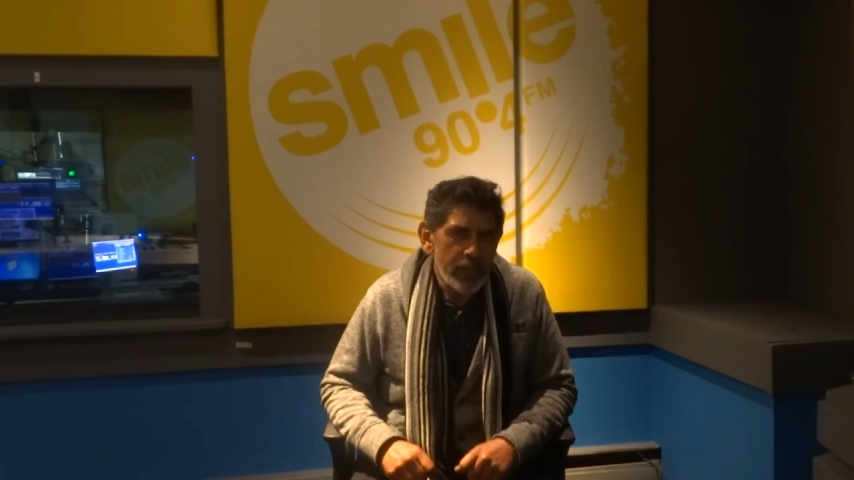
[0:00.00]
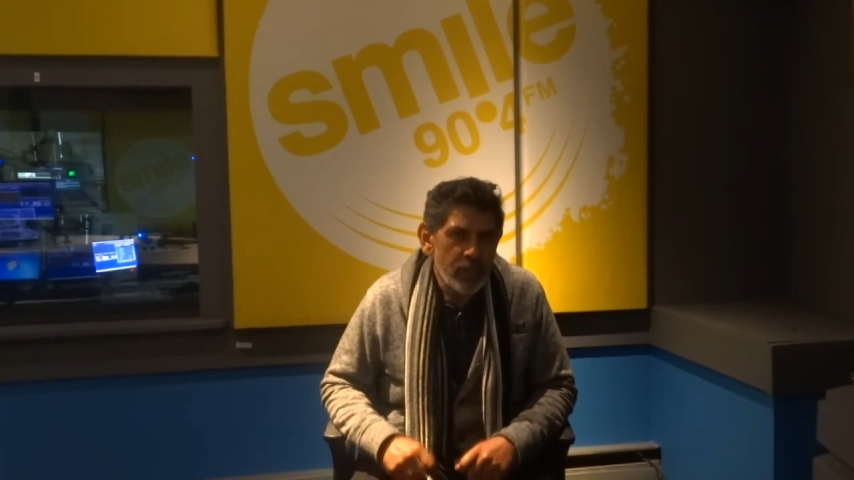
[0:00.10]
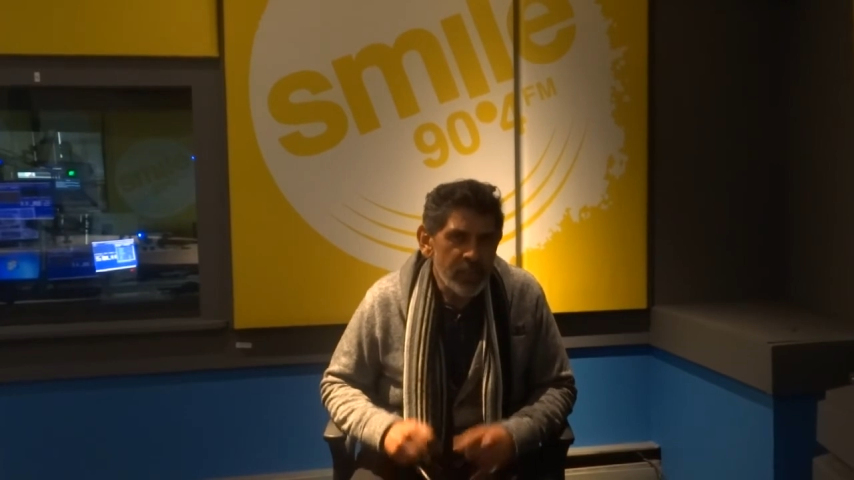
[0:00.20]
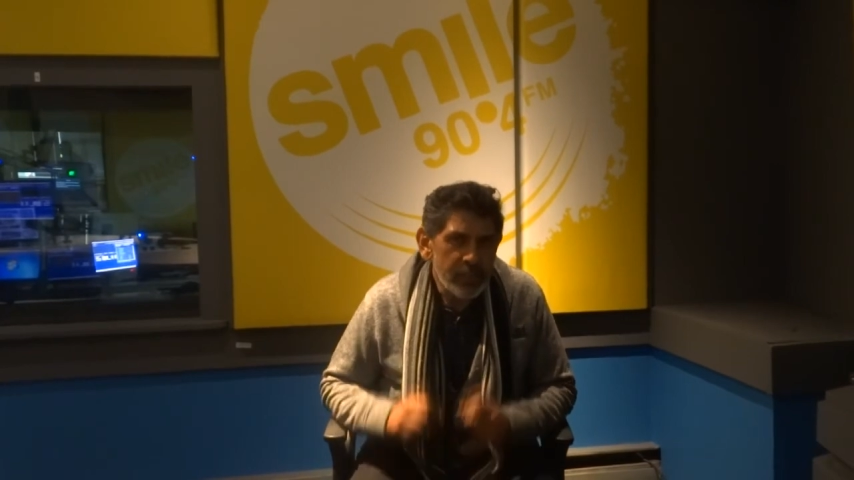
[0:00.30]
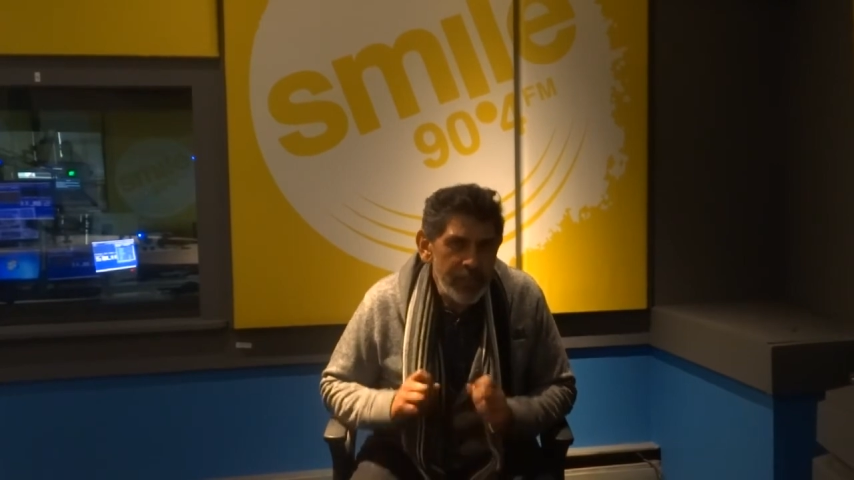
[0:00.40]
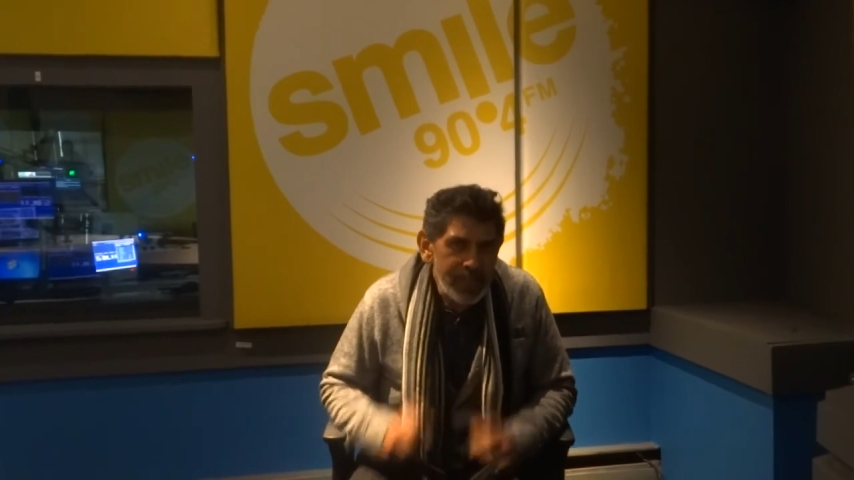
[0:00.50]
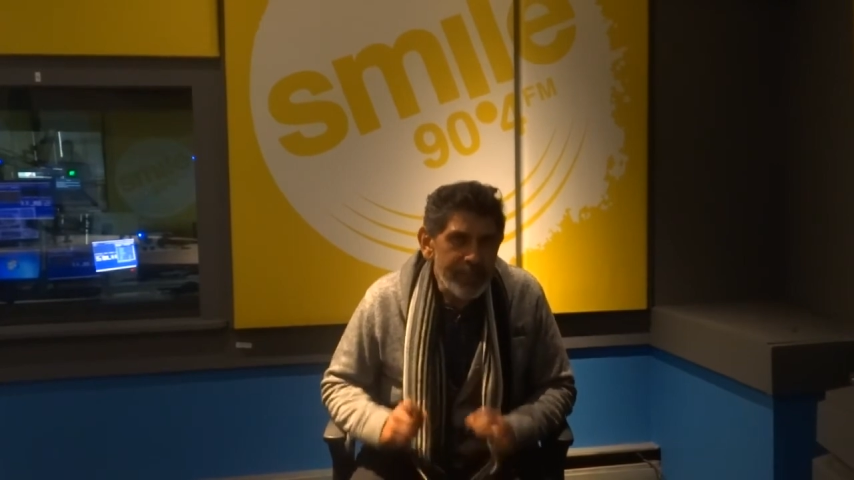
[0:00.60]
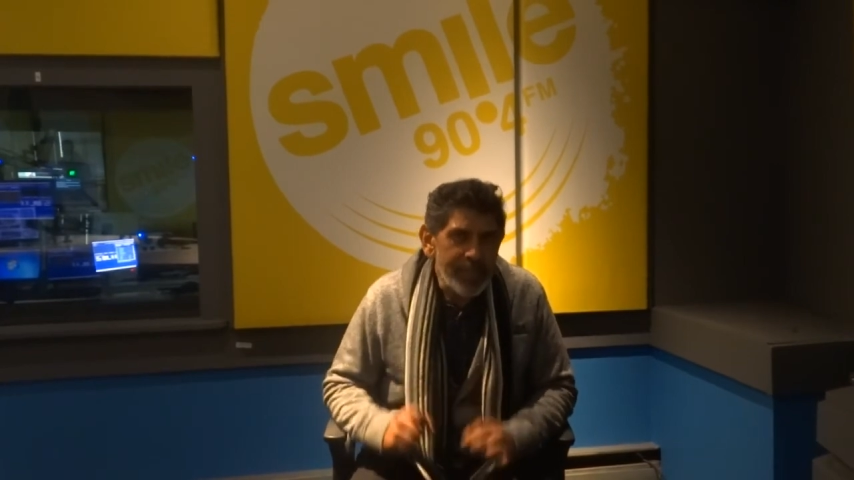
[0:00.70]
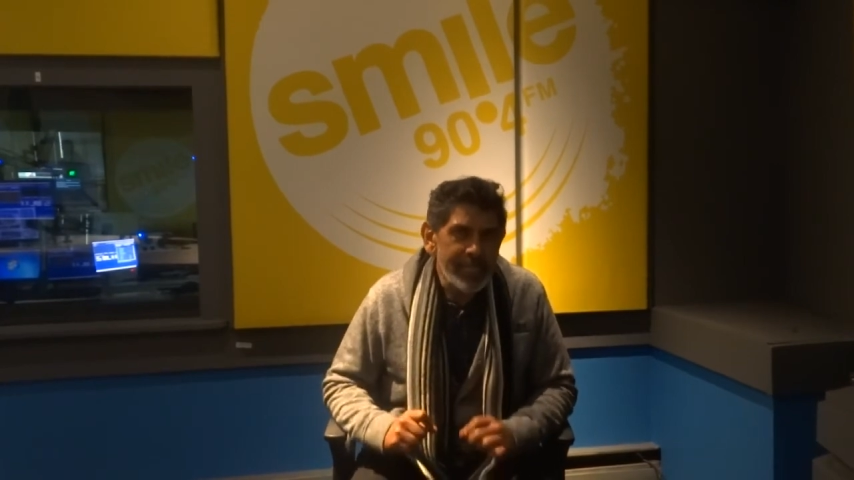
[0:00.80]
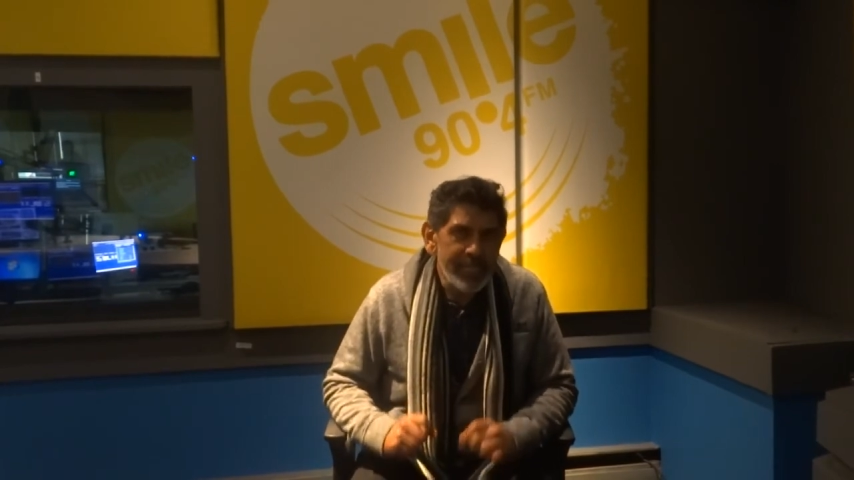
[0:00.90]
be able to speak
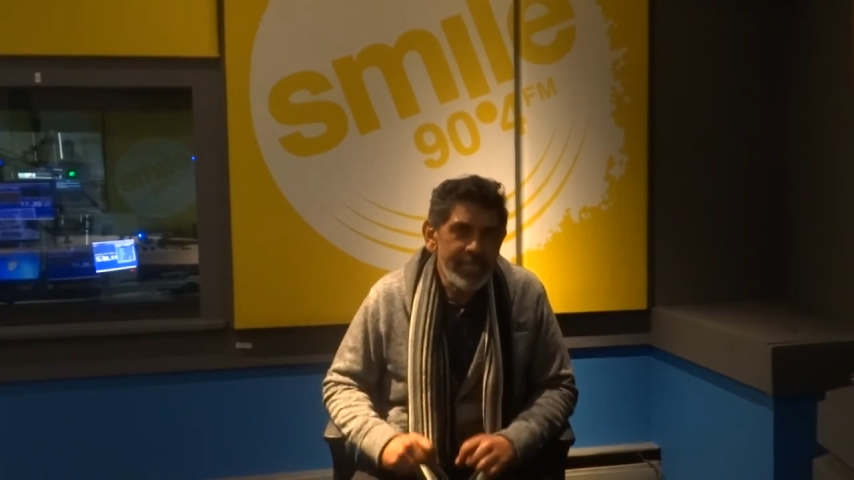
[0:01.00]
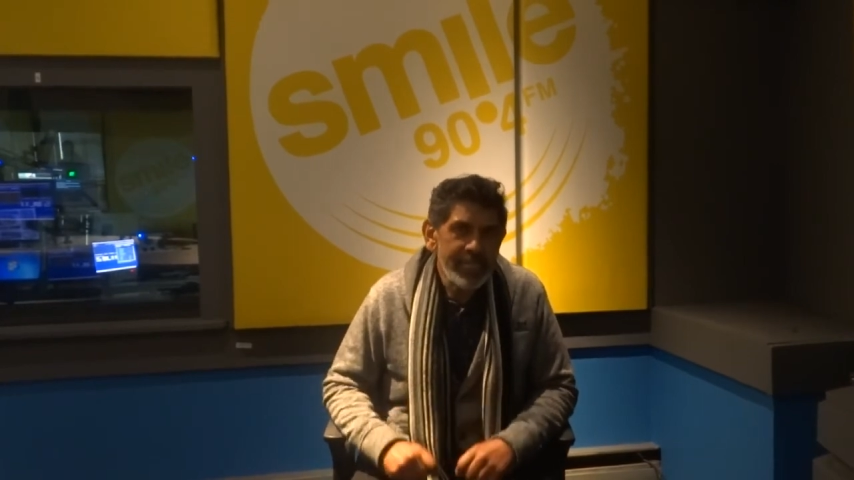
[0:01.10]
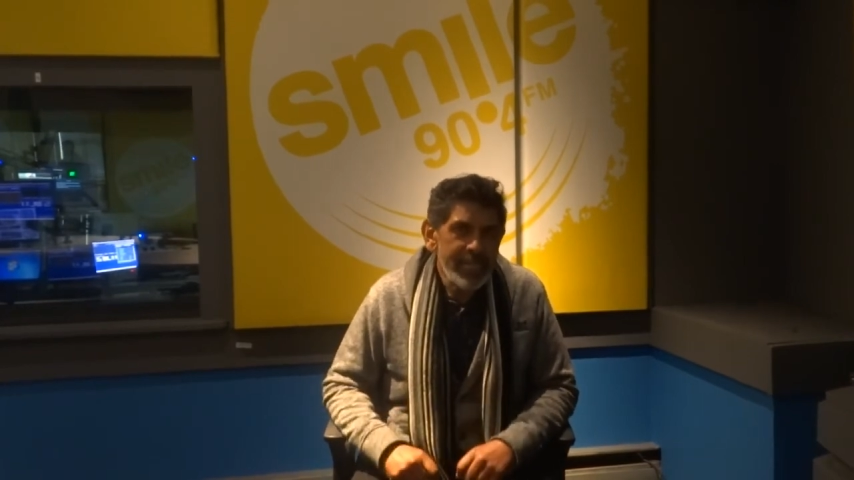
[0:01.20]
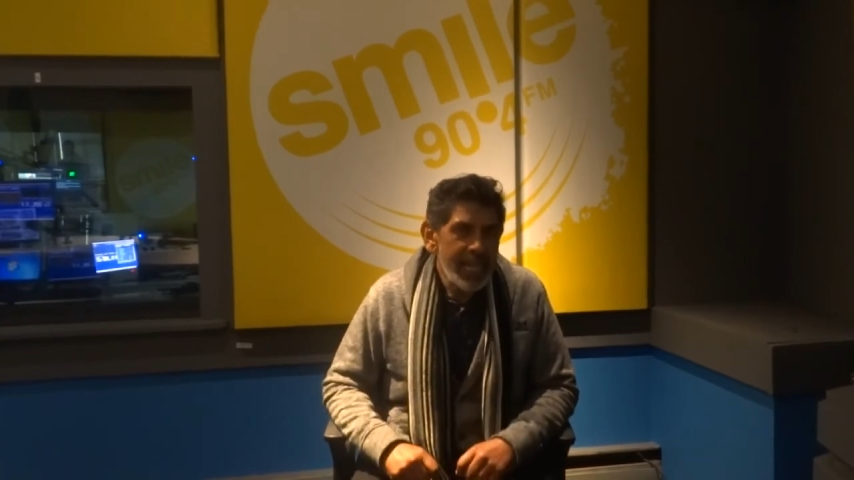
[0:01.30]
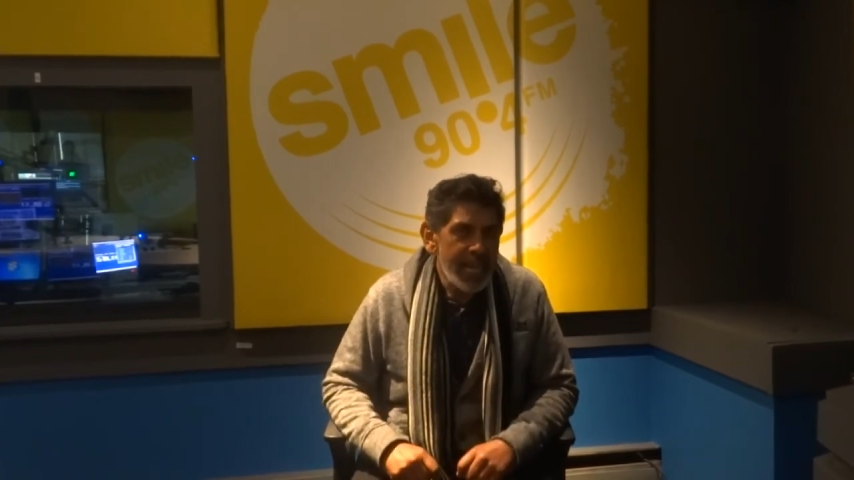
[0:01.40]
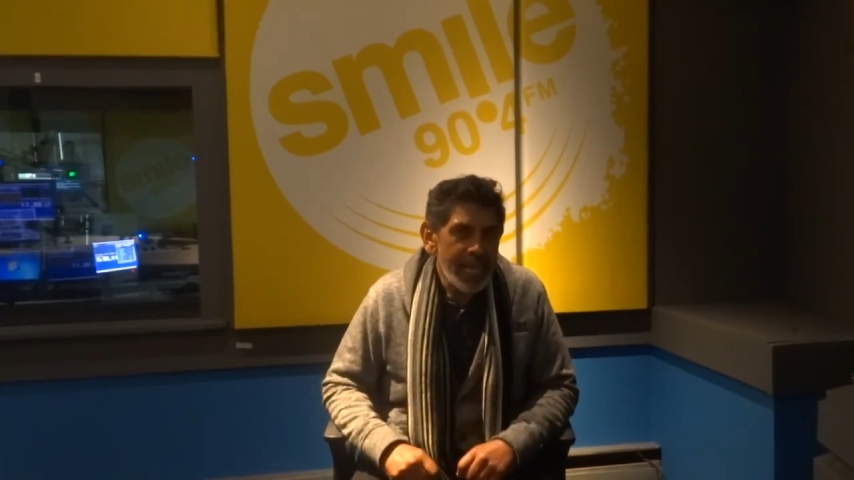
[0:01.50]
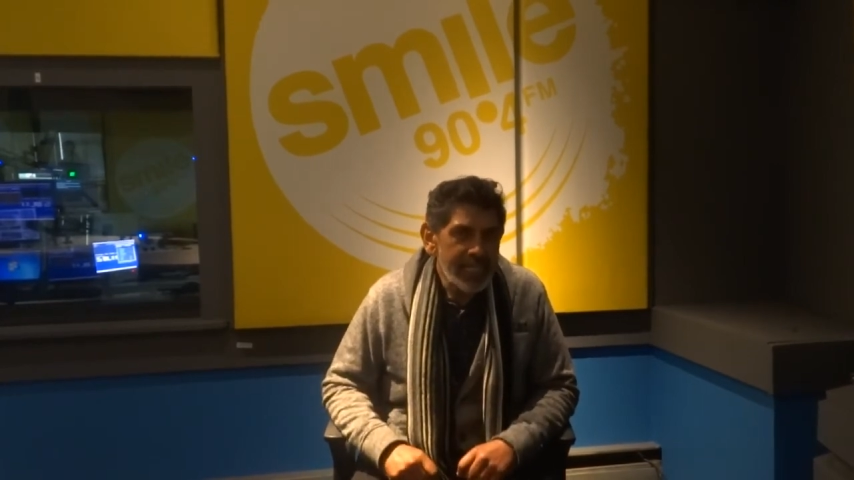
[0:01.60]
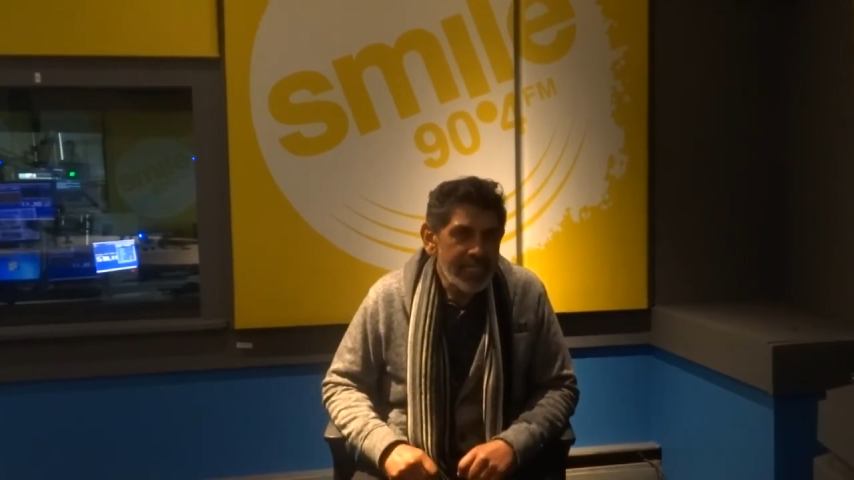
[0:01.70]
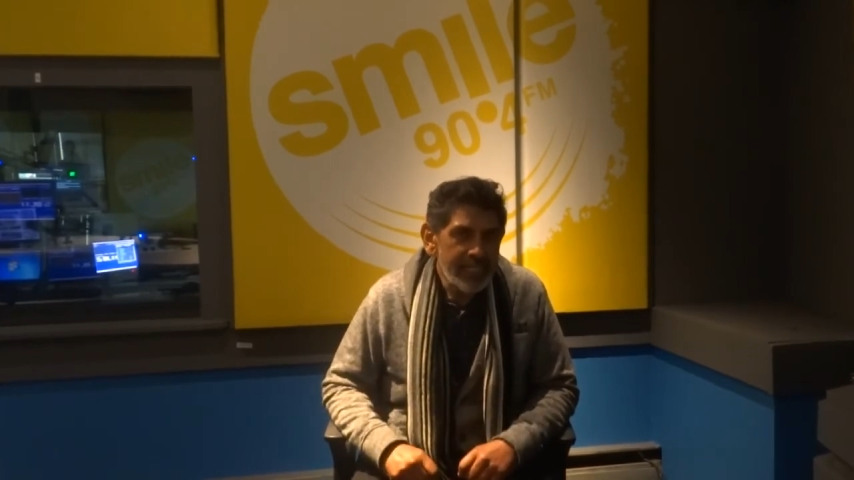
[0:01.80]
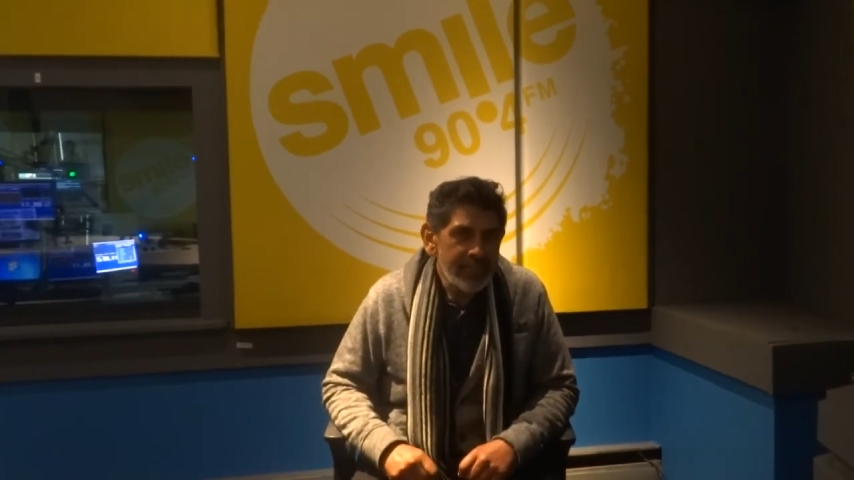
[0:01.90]
better
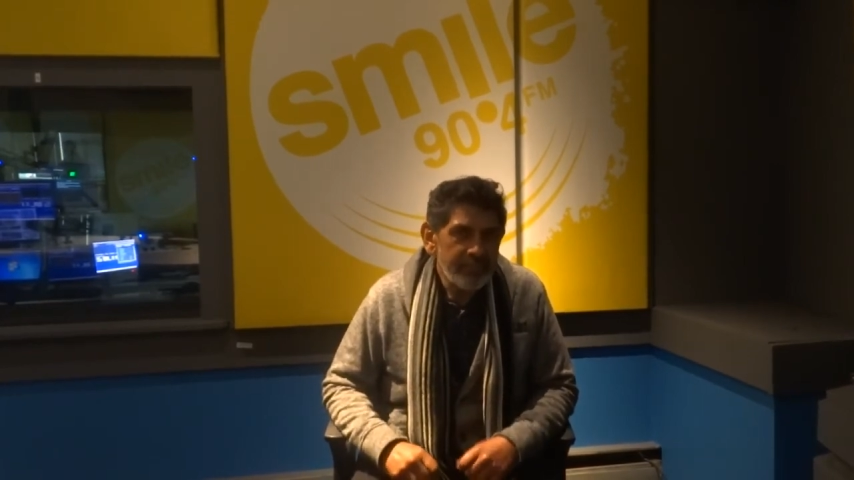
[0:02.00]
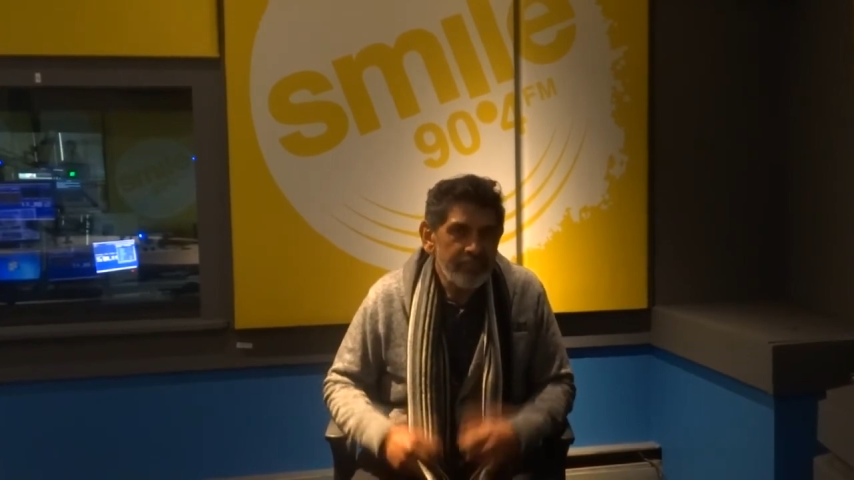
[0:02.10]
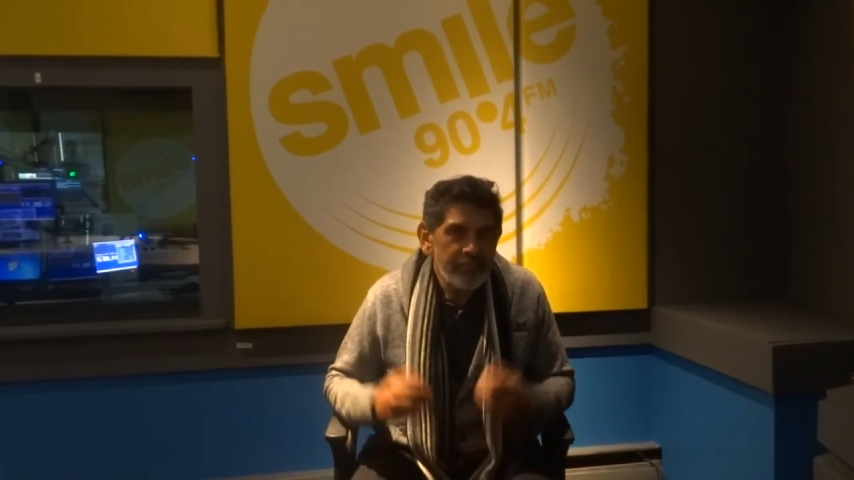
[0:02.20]
and